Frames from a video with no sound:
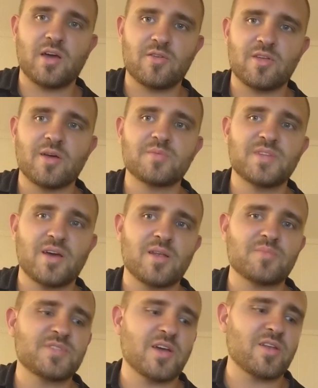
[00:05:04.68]
down, up, down,
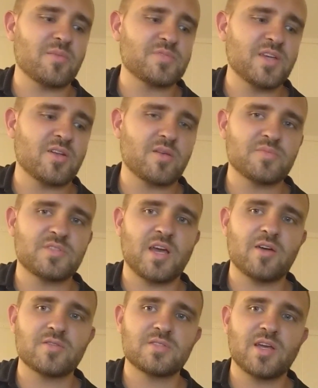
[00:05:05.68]
up, down, up, down, up,
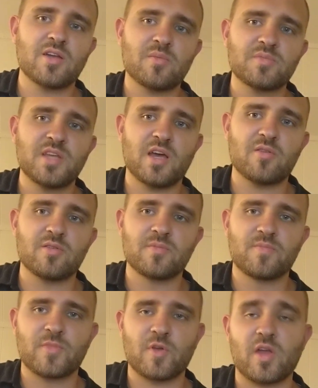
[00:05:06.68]
down, down, up,
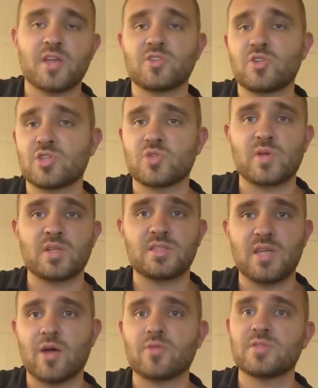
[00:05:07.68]
down. Okay, so you're just doing
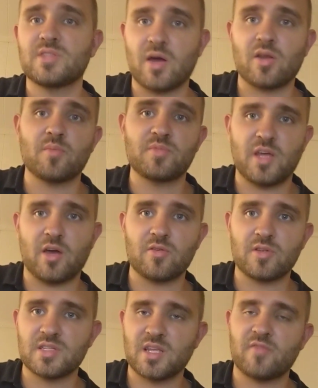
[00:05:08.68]
down, down, up,
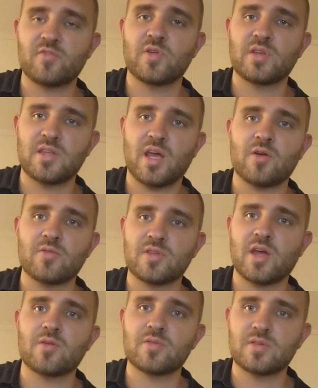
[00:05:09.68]
down instead of doing down,
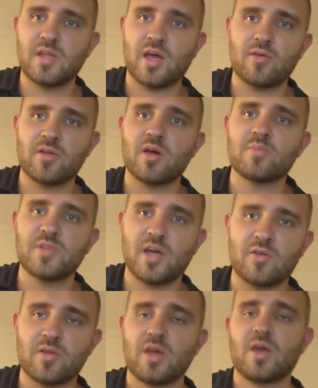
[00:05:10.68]
down, down, up,
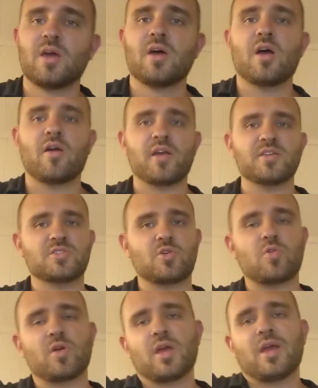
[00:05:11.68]
down. All right,
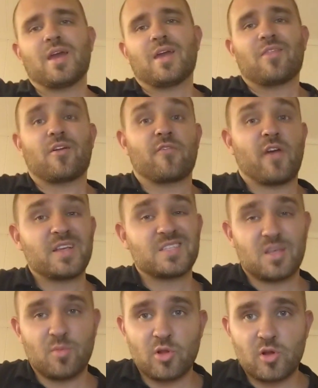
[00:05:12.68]
so they're very
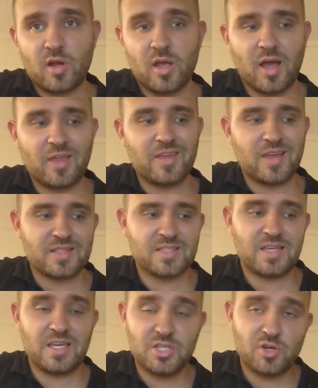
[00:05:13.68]
similar. I think
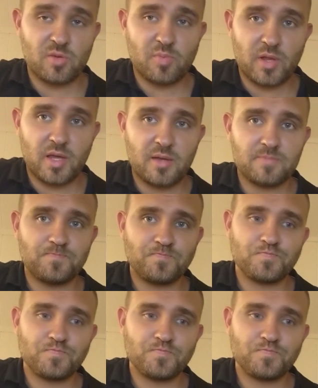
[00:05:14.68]
it's easier to play